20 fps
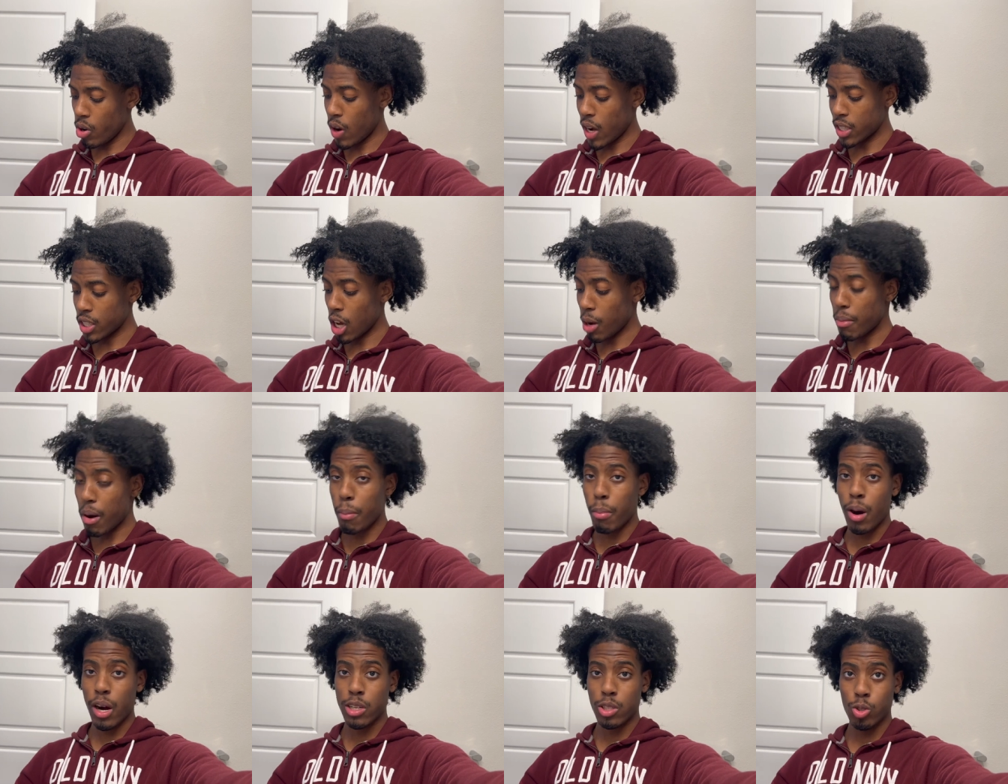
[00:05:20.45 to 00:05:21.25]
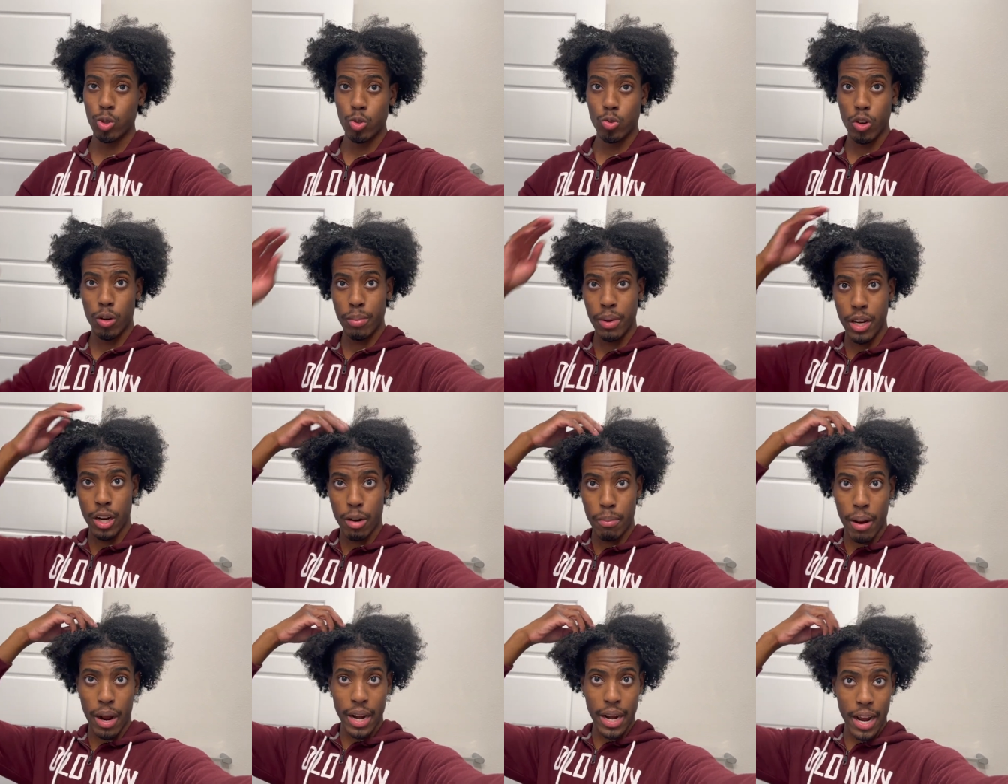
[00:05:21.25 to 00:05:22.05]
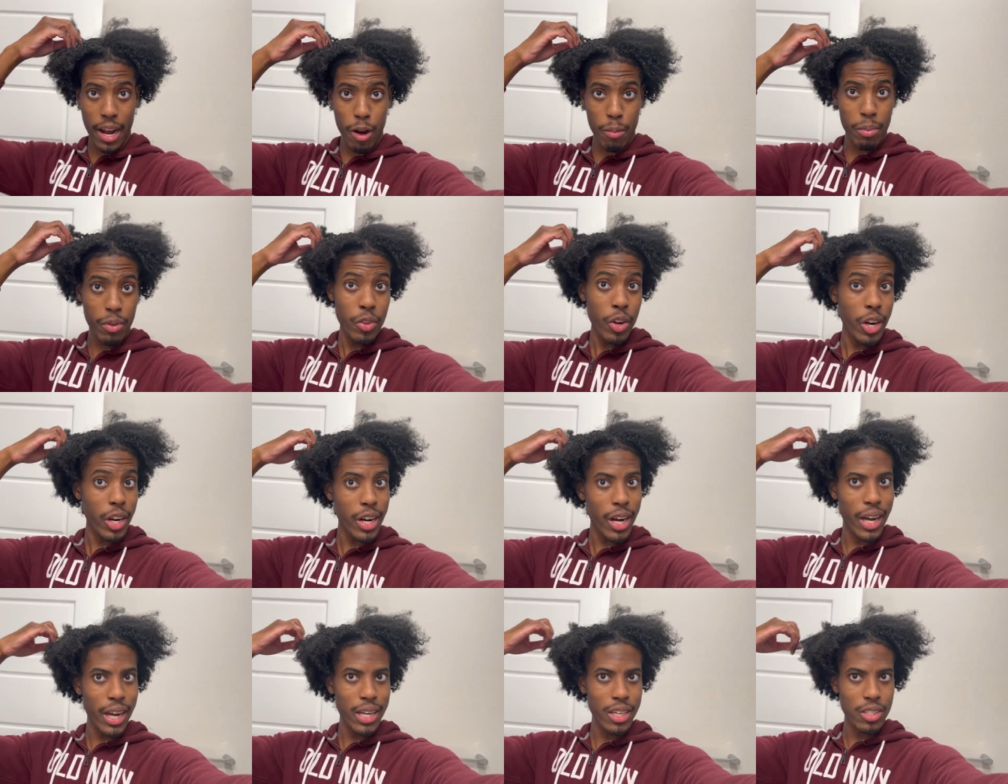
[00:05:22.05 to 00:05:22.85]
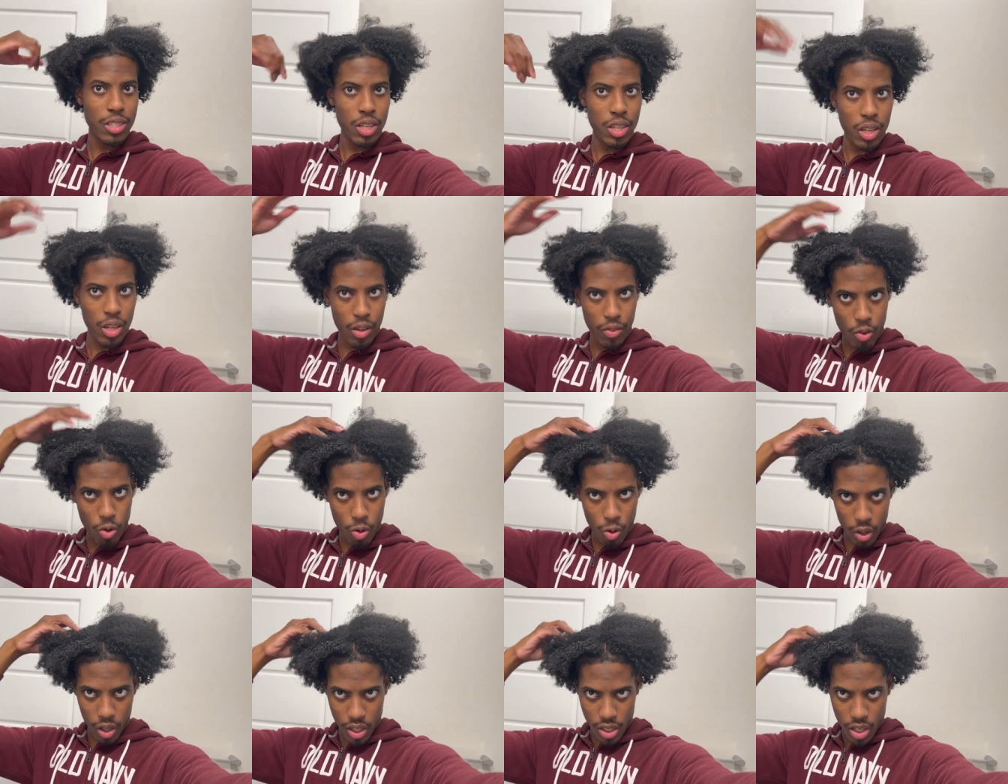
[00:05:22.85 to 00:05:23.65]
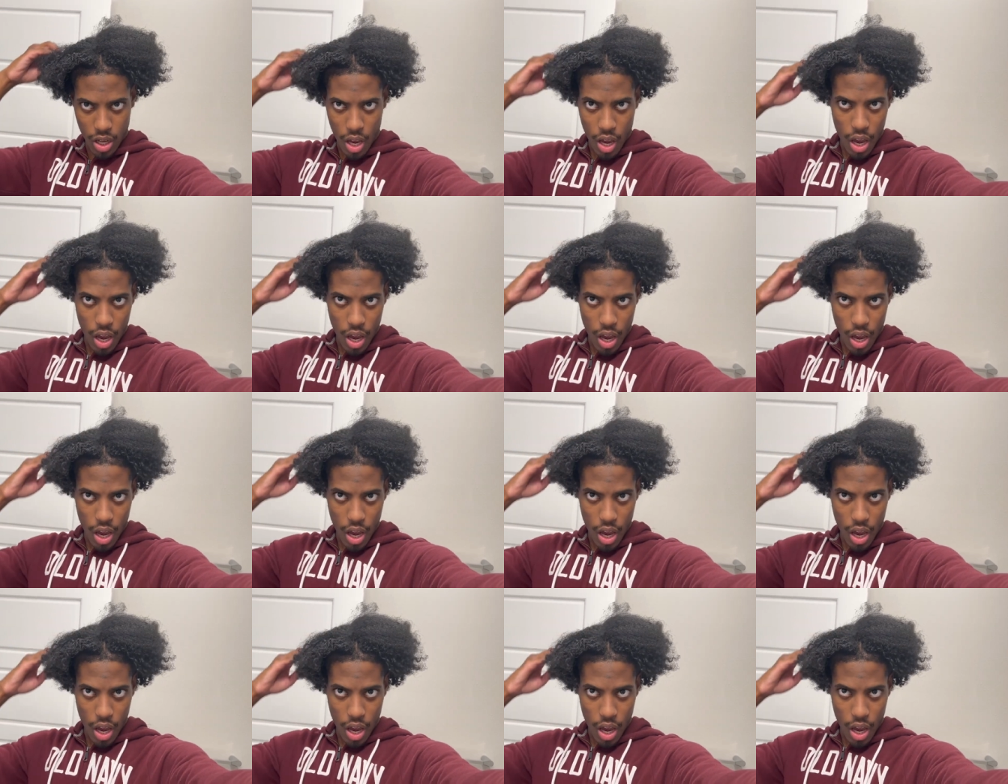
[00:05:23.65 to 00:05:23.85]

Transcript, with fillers: I thought my bar stools would have been here by now, but they're not, of course.